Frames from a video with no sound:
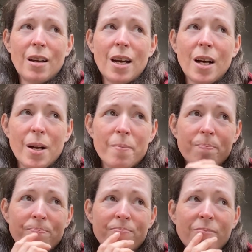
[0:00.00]

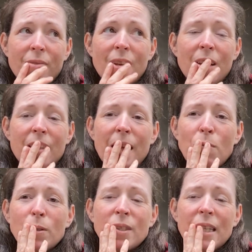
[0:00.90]
It
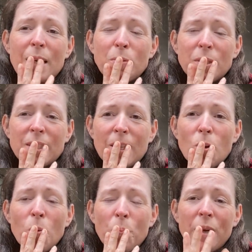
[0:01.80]
will
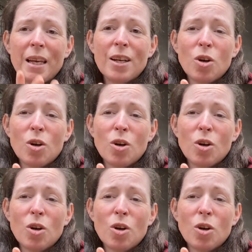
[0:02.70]
still be